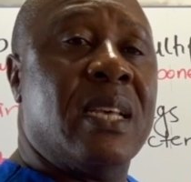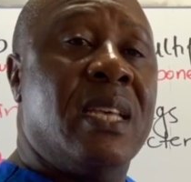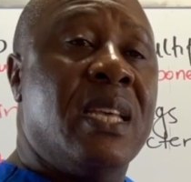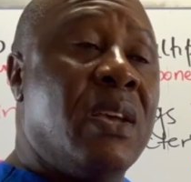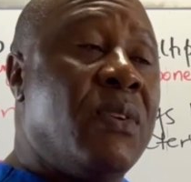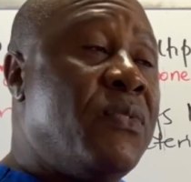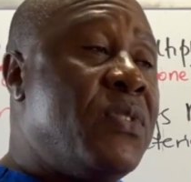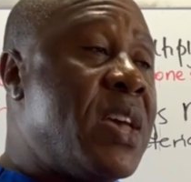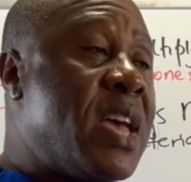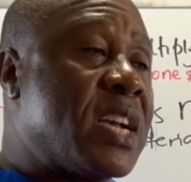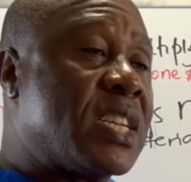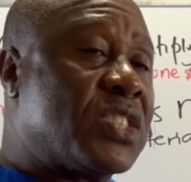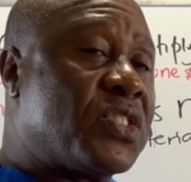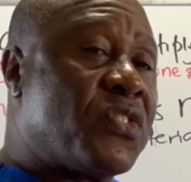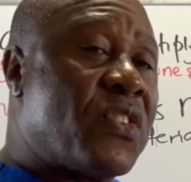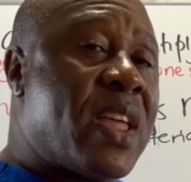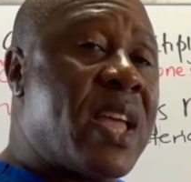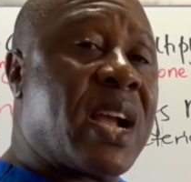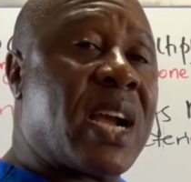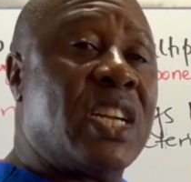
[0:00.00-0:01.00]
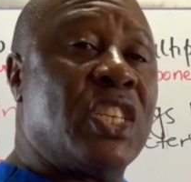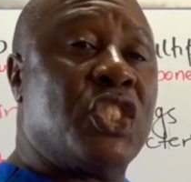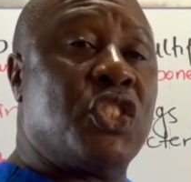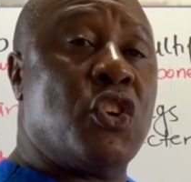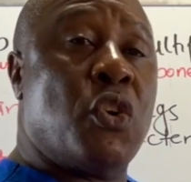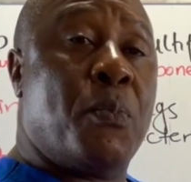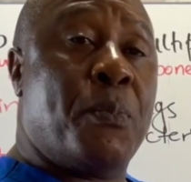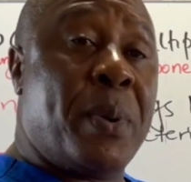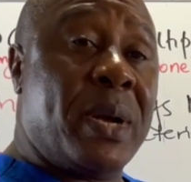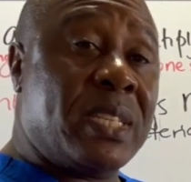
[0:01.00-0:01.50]
if the X-ray can show
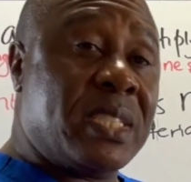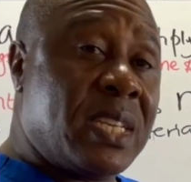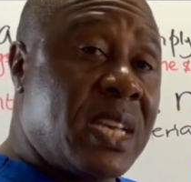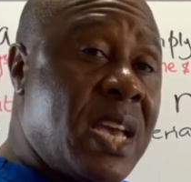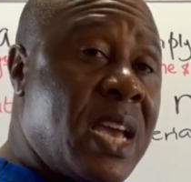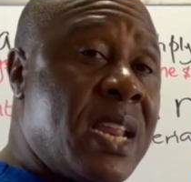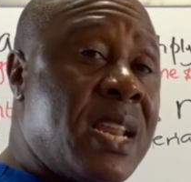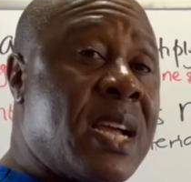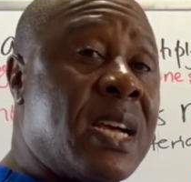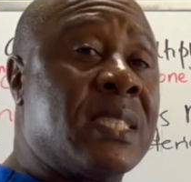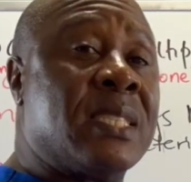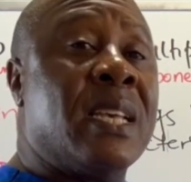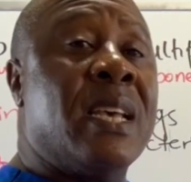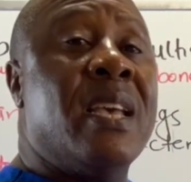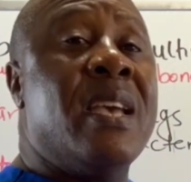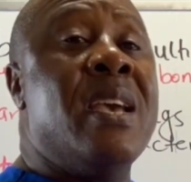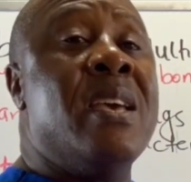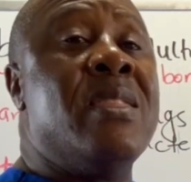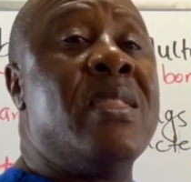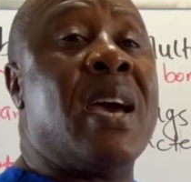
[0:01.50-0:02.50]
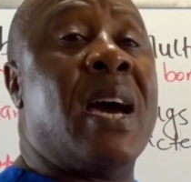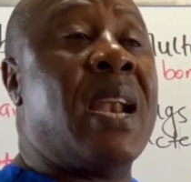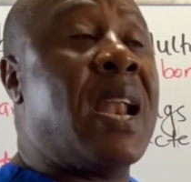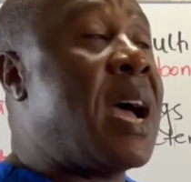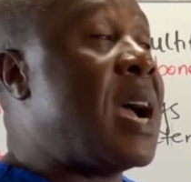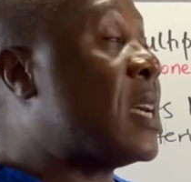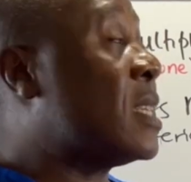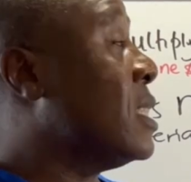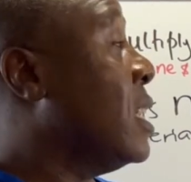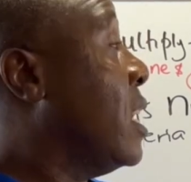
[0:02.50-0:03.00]
patchy areas in their
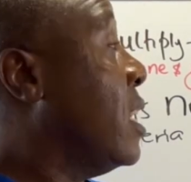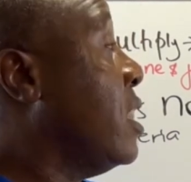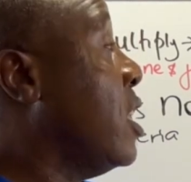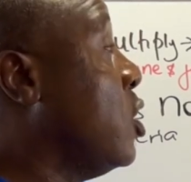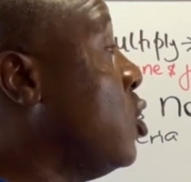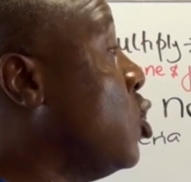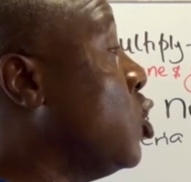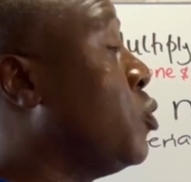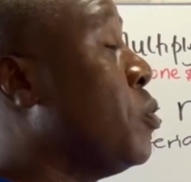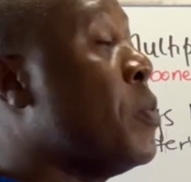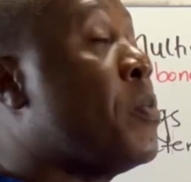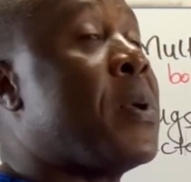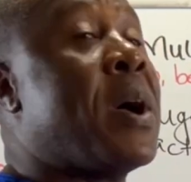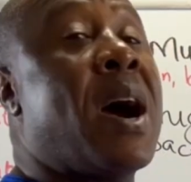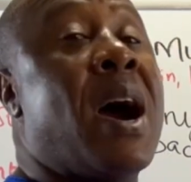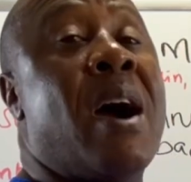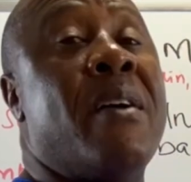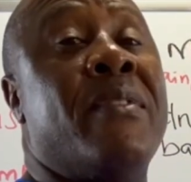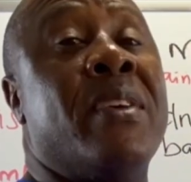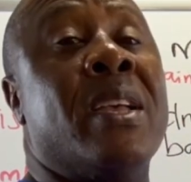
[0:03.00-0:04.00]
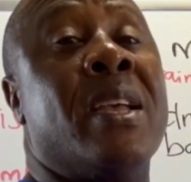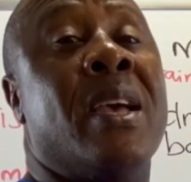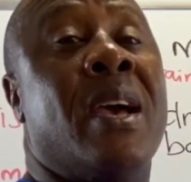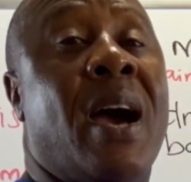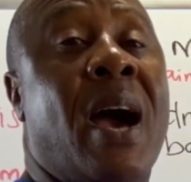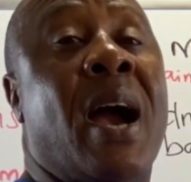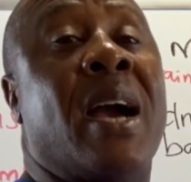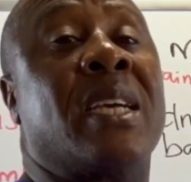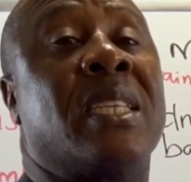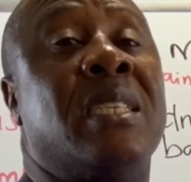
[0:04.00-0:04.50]
lungs, then those people are having
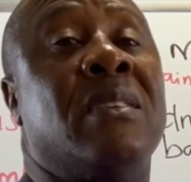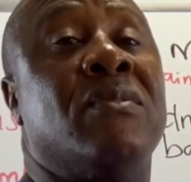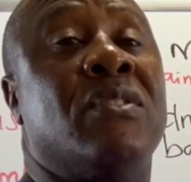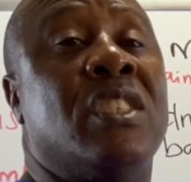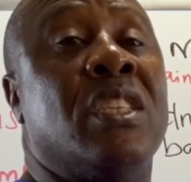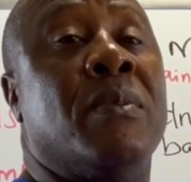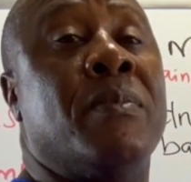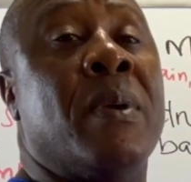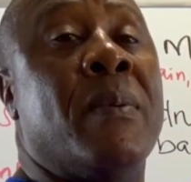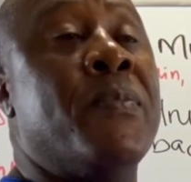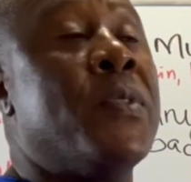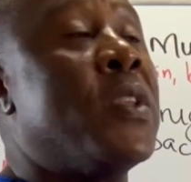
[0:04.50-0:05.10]
active TB.